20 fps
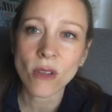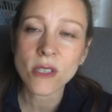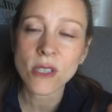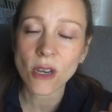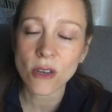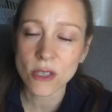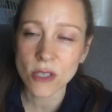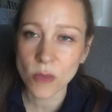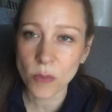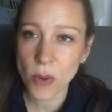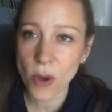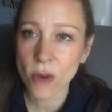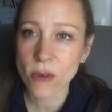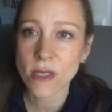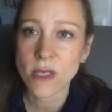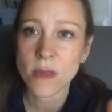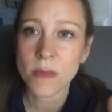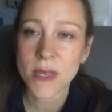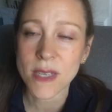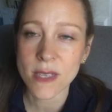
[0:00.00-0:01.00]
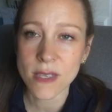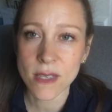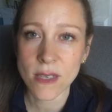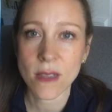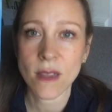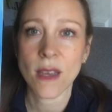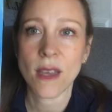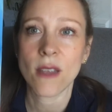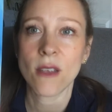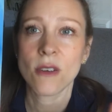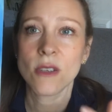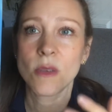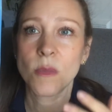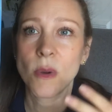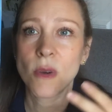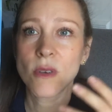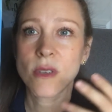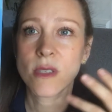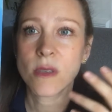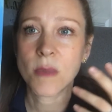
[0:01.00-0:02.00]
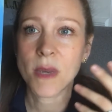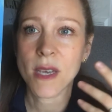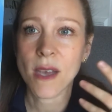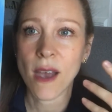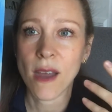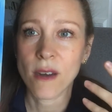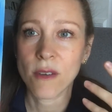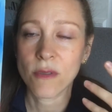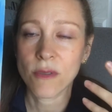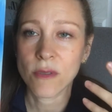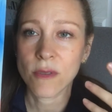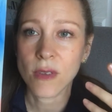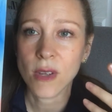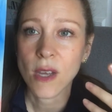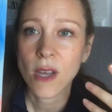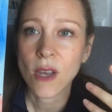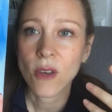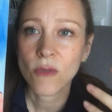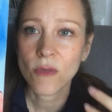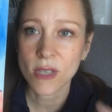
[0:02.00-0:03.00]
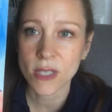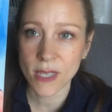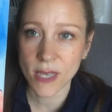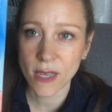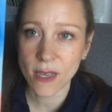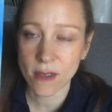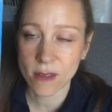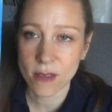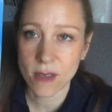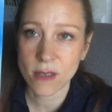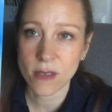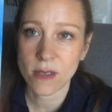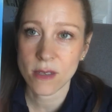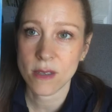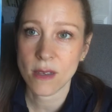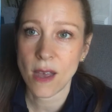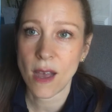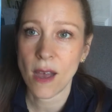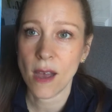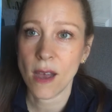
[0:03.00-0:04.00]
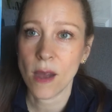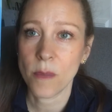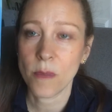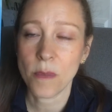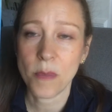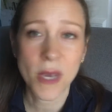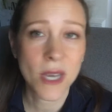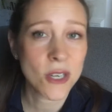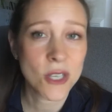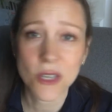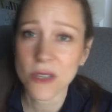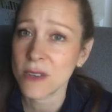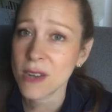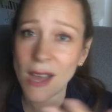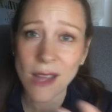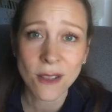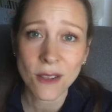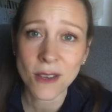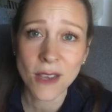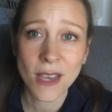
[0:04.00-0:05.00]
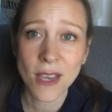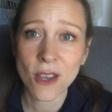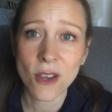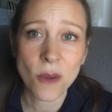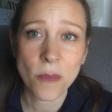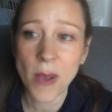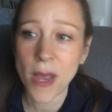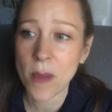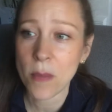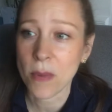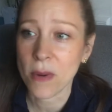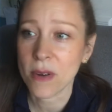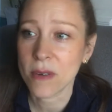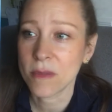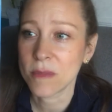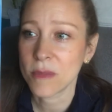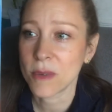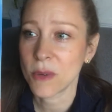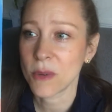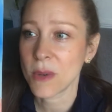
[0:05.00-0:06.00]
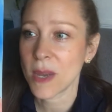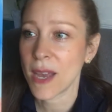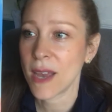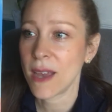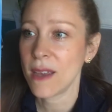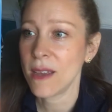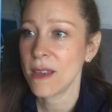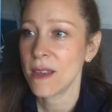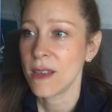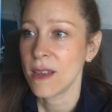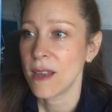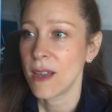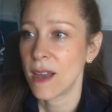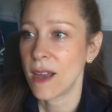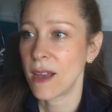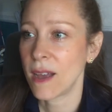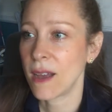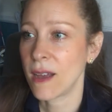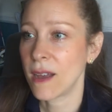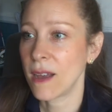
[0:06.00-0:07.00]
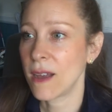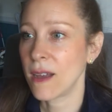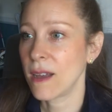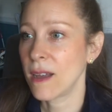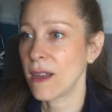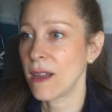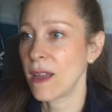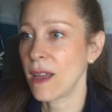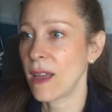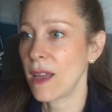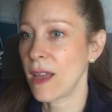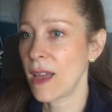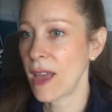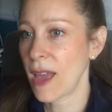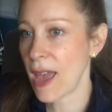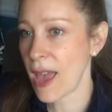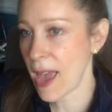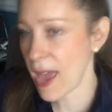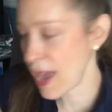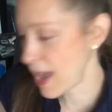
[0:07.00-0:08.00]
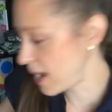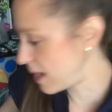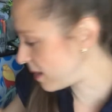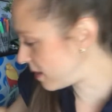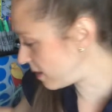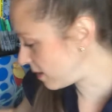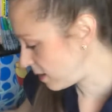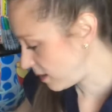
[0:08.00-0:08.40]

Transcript: are supposed to be silly. They're supposed to be kind of ridiculous because you're not looking at your paper, okay? And